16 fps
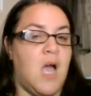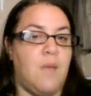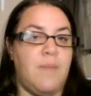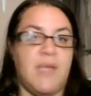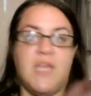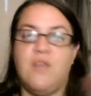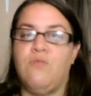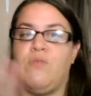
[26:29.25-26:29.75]

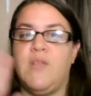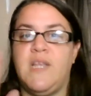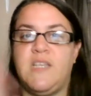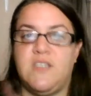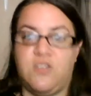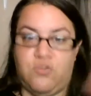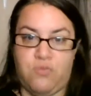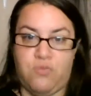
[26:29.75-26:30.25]
it can really
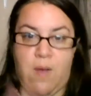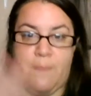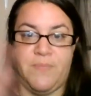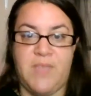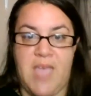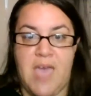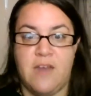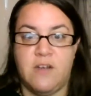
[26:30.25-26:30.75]
disrupt
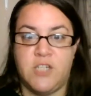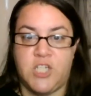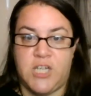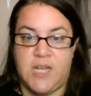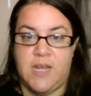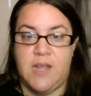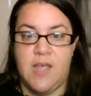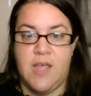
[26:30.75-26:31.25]
the
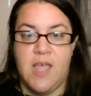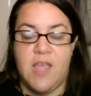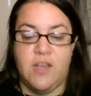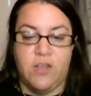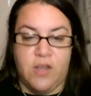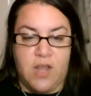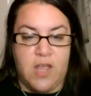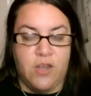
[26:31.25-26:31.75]
energy
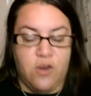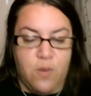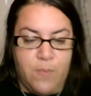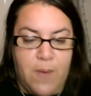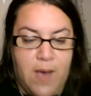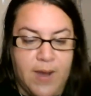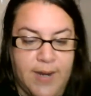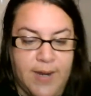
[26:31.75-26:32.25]
in your
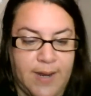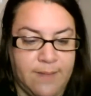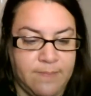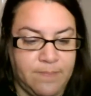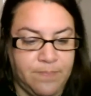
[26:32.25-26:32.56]
body.